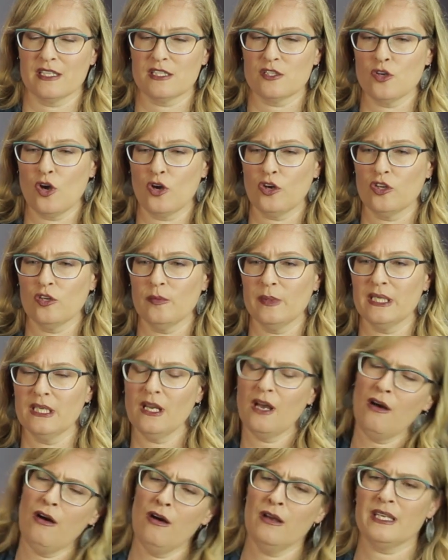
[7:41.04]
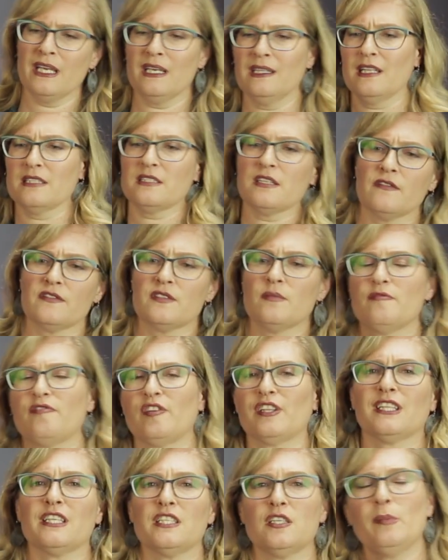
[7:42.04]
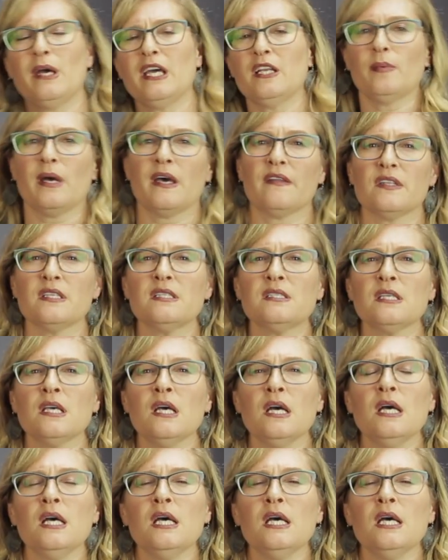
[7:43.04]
It's not going to be, oh yeah, let's have some friendly debate about this.